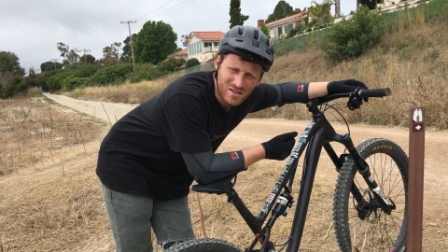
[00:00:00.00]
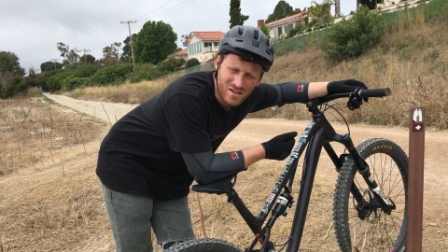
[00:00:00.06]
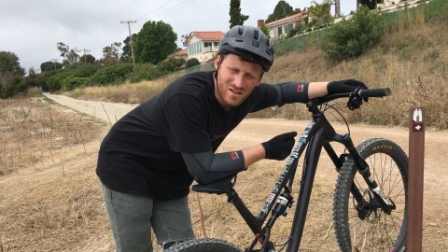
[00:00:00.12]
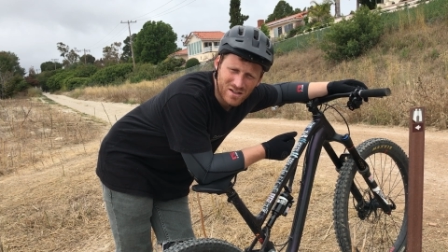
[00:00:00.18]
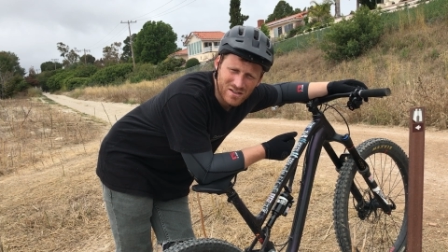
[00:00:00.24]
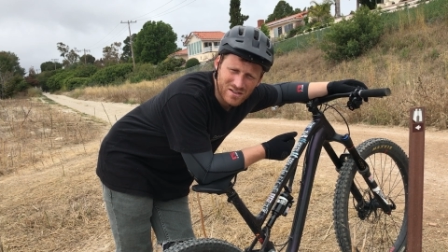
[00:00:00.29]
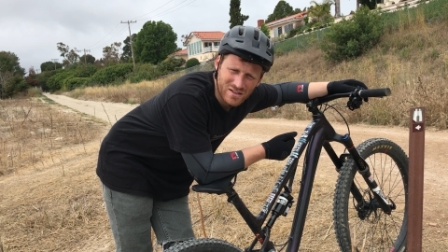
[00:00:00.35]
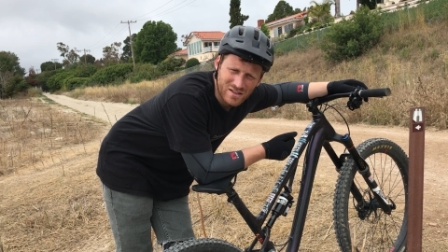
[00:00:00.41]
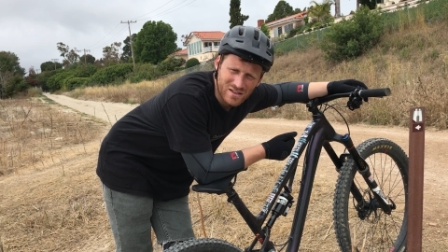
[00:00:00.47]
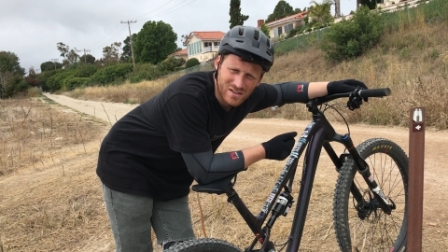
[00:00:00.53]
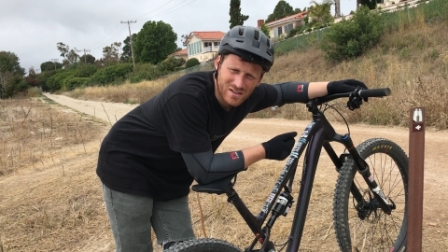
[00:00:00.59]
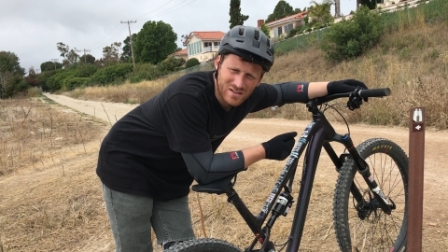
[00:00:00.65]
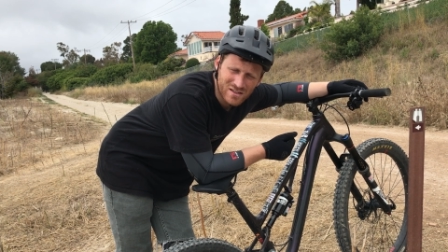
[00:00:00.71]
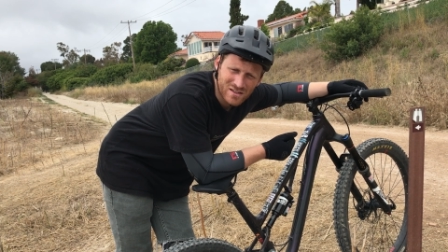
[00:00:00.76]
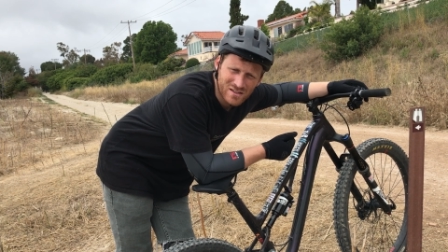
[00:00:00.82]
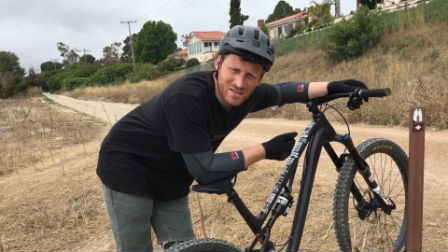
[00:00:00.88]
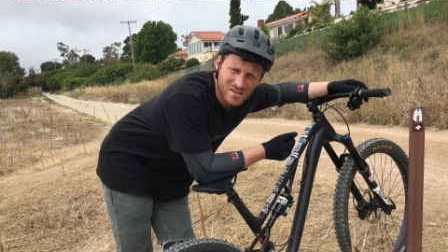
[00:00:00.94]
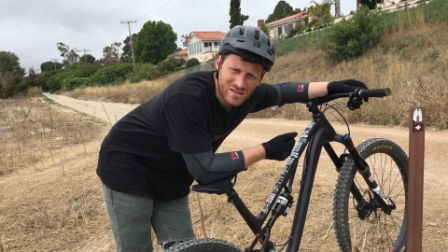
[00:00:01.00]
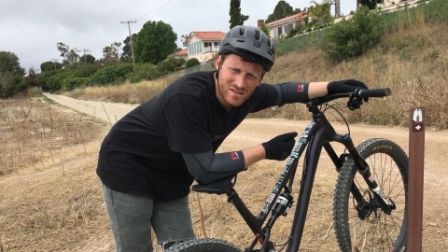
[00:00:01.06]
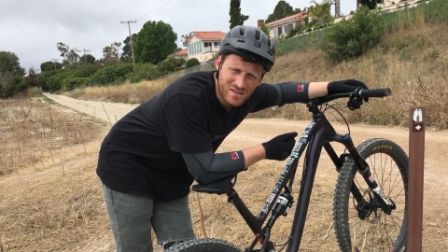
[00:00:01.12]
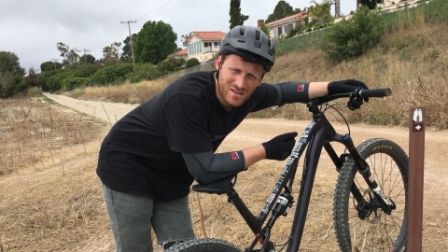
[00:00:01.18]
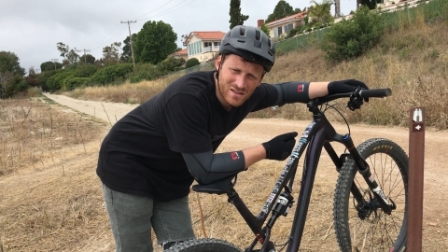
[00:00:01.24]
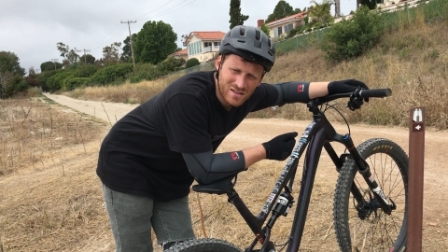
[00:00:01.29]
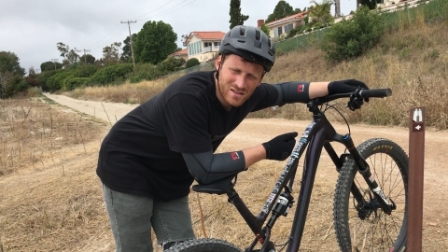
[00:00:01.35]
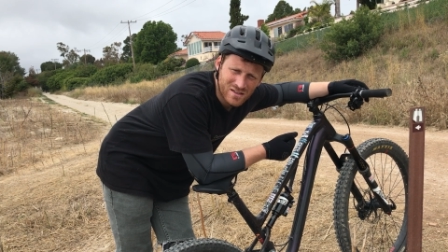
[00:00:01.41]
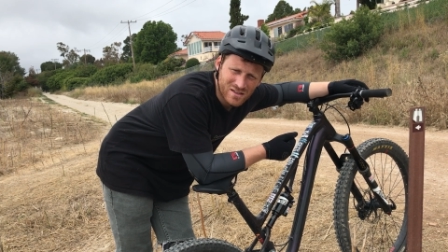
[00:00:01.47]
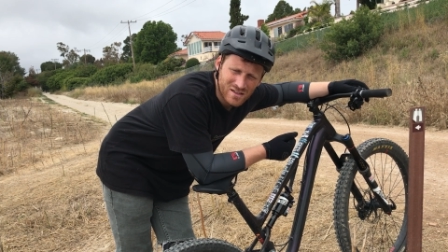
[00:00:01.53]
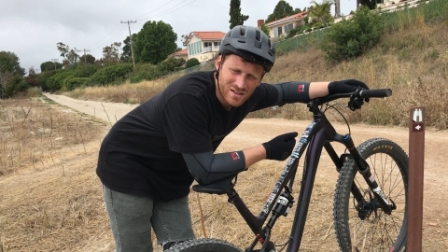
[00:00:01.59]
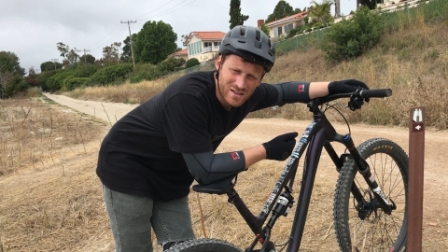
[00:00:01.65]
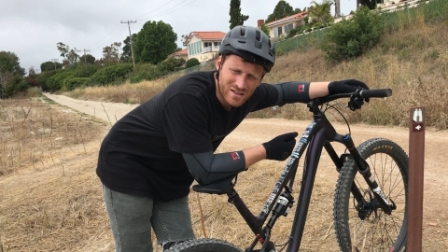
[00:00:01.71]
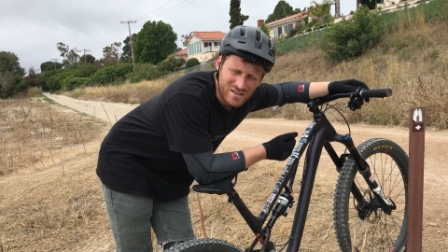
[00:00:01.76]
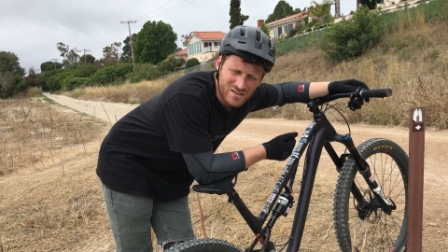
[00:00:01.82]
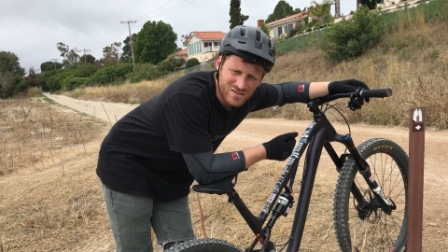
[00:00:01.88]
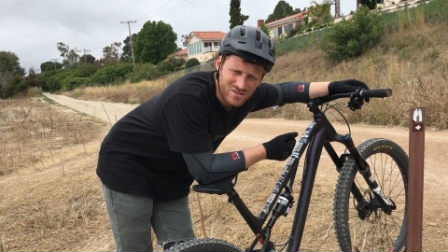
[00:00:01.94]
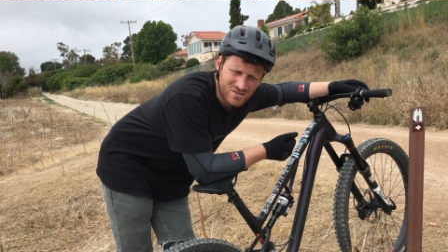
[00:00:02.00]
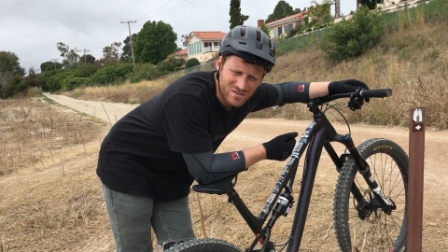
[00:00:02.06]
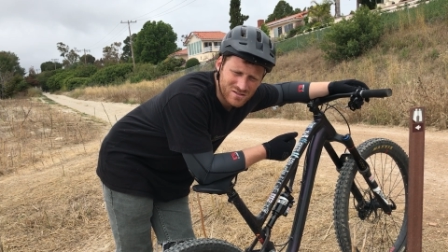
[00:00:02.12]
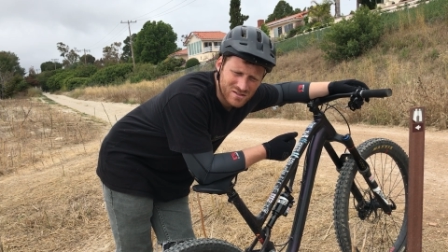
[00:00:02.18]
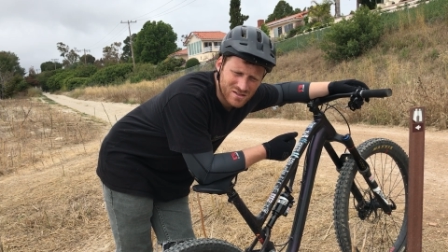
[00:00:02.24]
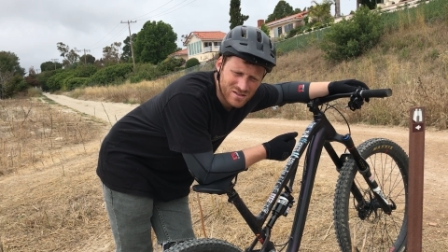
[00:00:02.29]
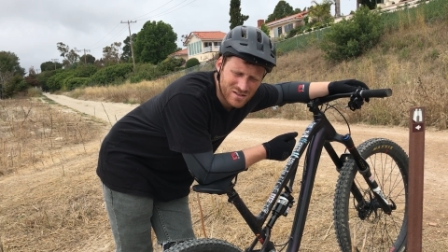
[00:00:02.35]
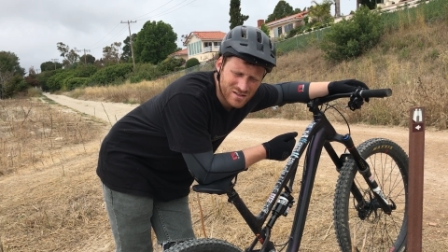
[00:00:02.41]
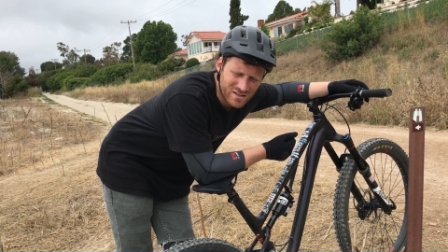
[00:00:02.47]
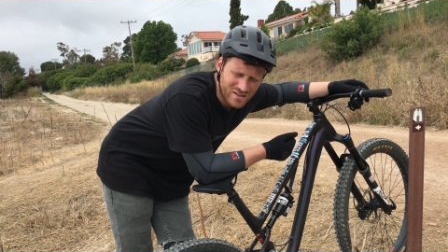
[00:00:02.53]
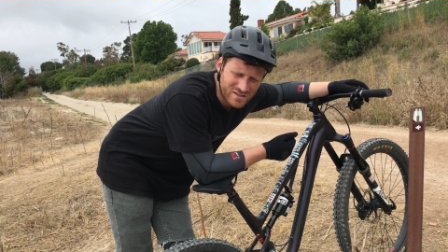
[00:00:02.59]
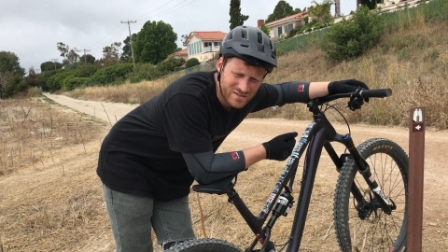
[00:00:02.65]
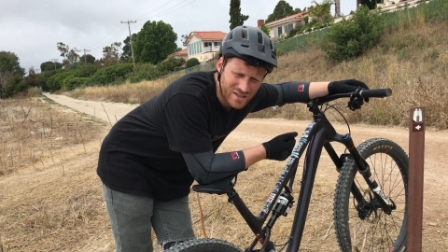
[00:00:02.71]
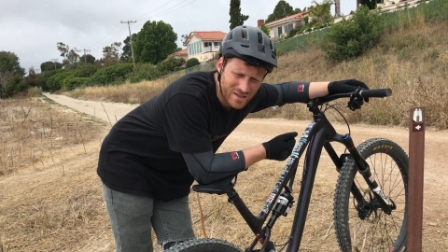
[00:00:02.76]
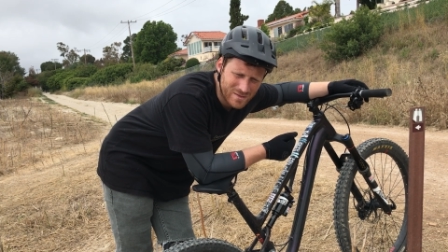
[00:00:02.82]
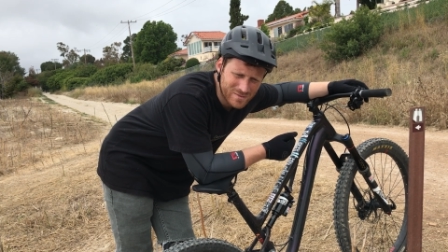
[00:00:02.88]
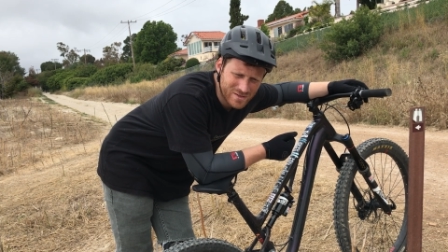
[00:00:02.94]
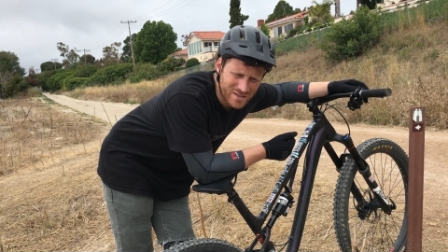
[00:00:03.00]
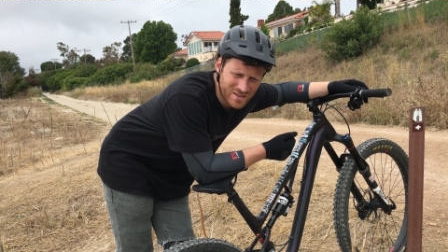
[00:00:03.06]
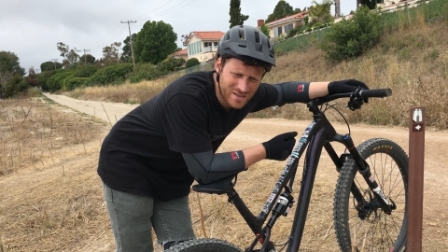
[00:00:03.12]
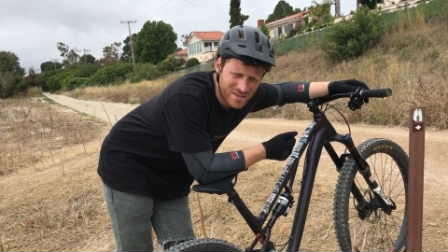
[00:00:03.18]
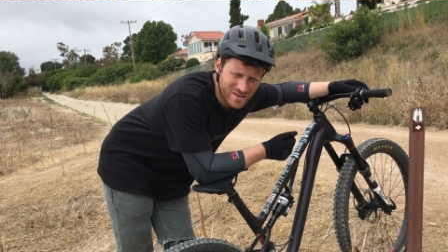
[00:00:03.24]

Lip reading: on the initial attempt,